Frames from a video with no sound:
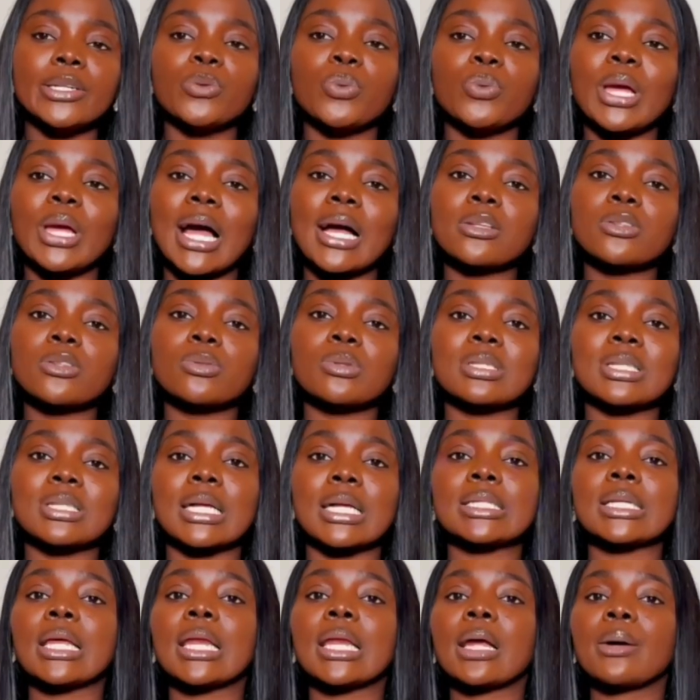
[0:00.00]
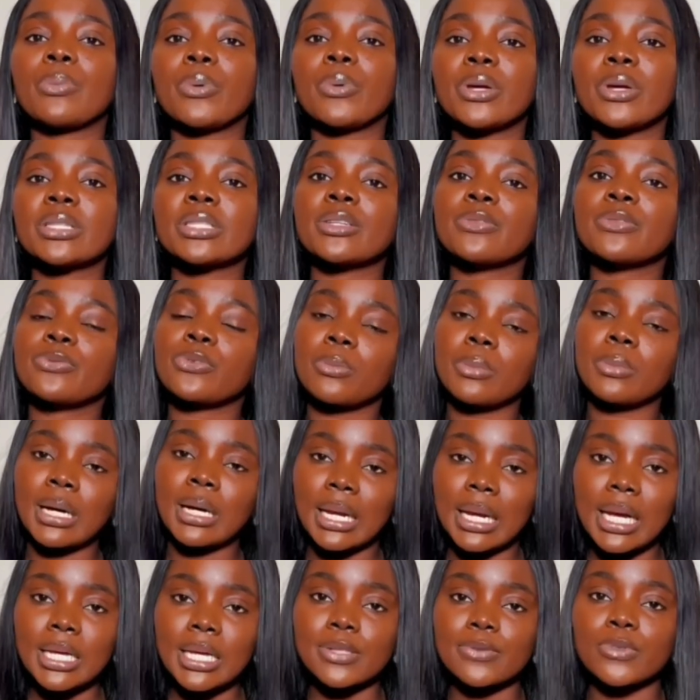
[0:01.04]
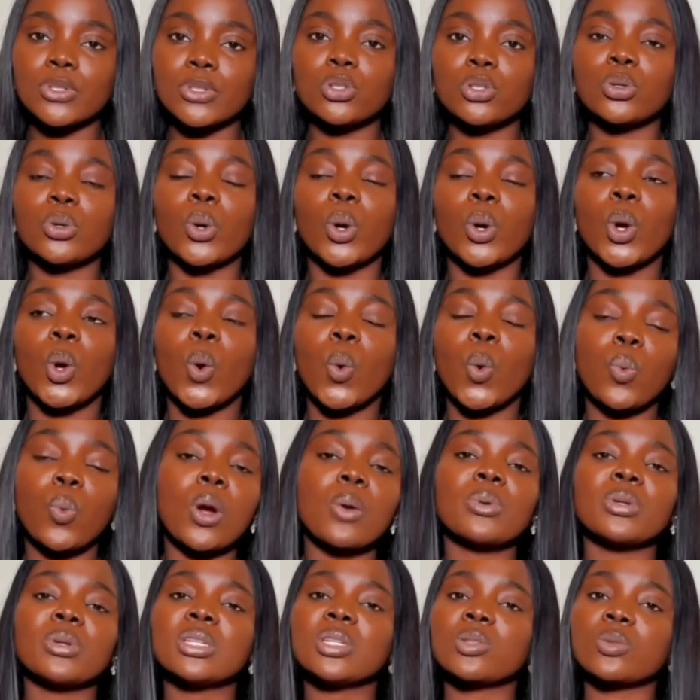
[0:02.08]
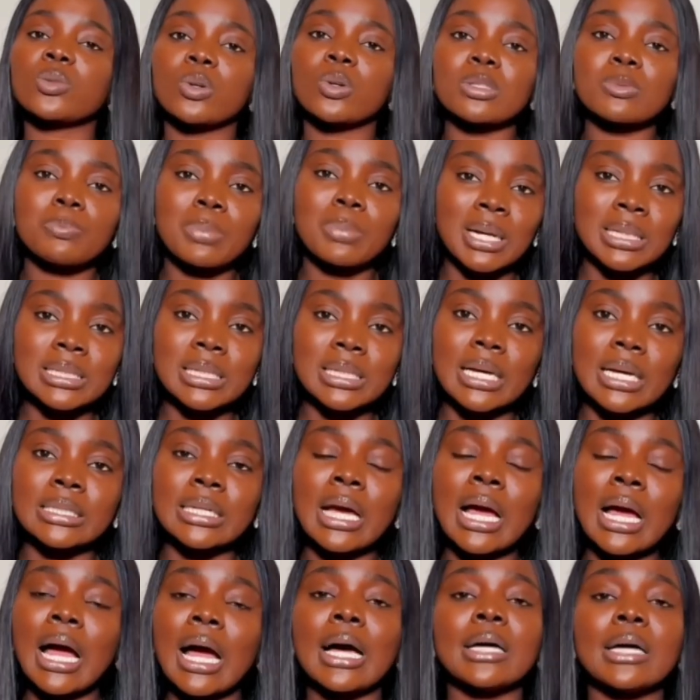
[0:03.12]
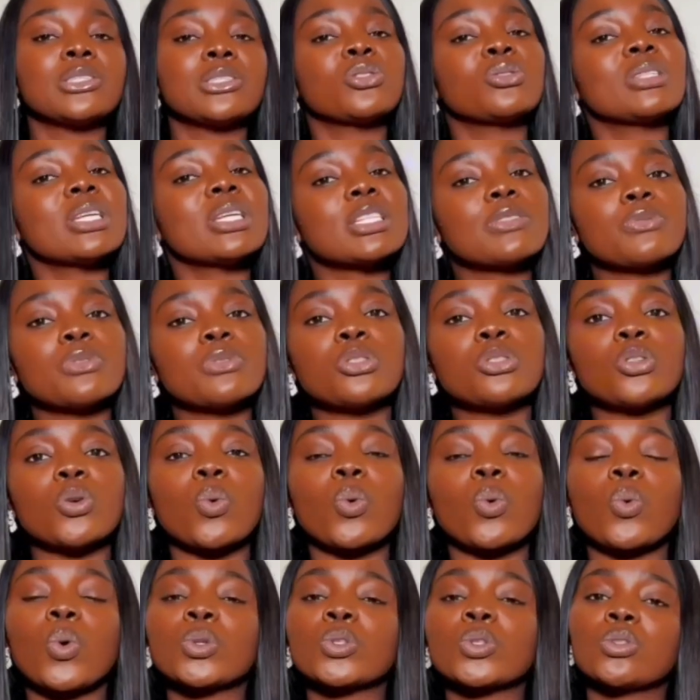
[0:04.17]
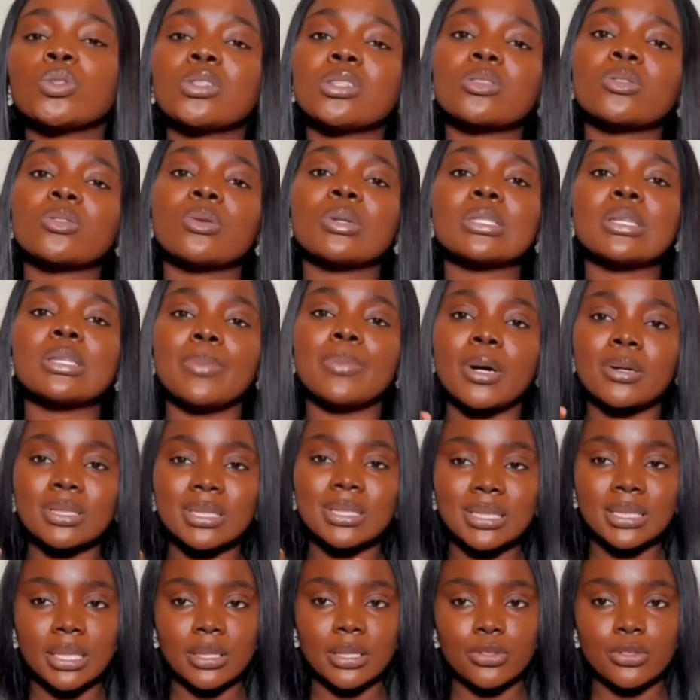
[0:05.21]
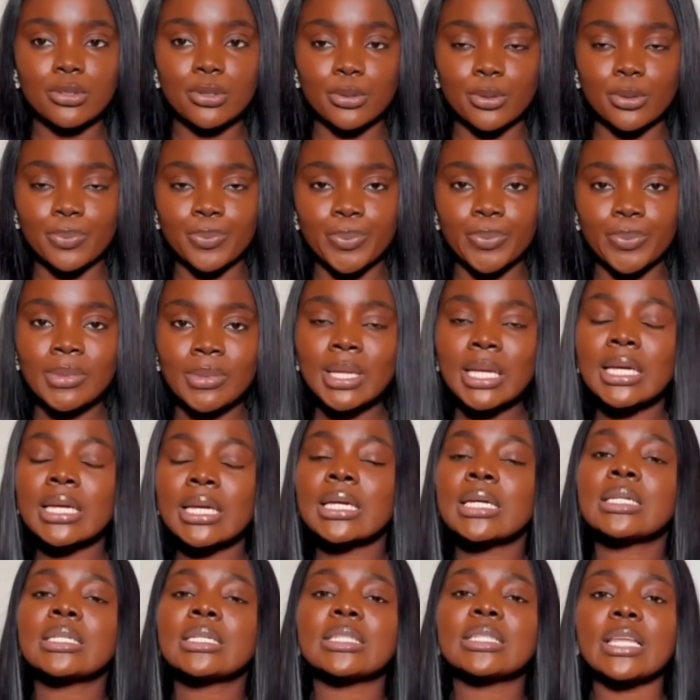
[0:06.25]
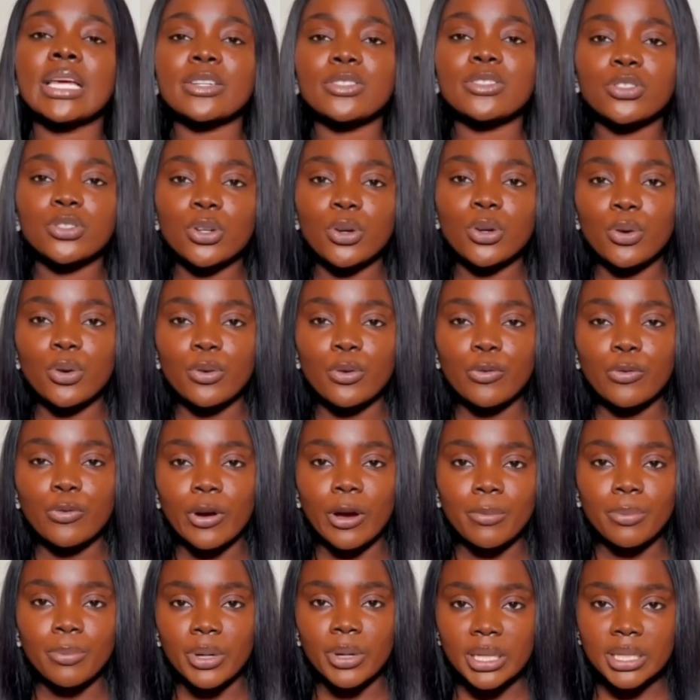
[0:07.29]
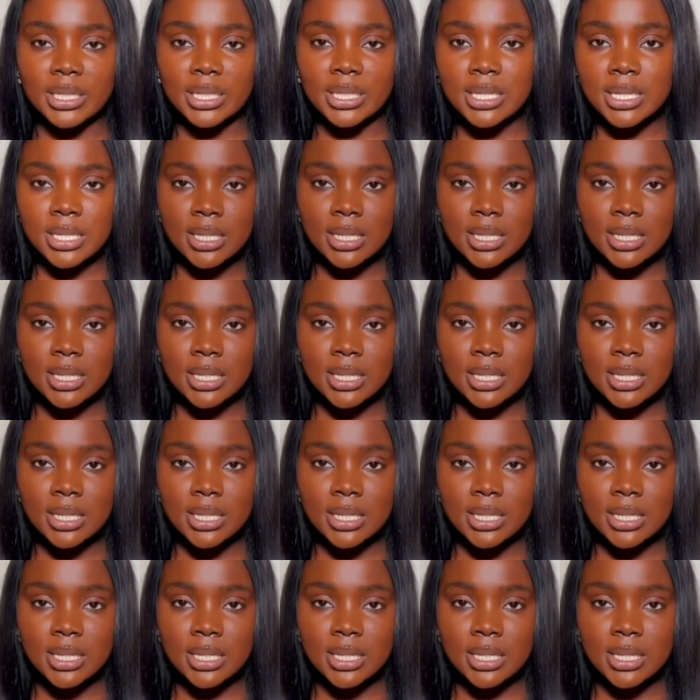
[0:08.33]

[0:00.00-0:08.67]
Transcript: we had to start elaborating from our last video where we discussed pattern. And today's video we want to discuss about texture of fabrics.